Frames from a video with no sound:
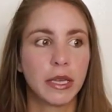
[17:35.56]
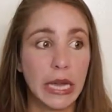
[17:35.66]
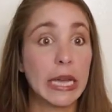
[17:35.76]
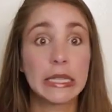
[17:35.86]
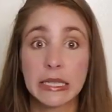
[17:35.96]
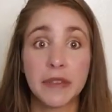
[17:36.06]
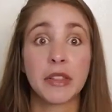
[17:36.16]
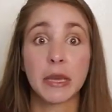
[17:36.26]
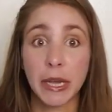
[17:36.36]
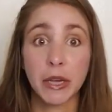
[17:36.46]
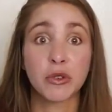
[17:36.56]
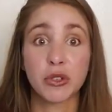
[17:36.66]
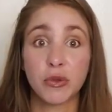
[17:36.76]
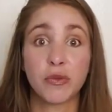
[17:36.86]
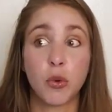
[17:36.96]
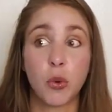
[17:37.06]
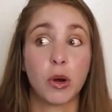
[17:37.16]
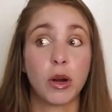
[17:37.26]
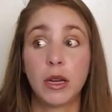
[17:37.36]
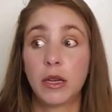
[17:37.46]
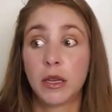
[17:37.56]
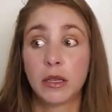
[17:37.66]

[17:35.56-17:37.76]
Yeah, it's definitely my go-to for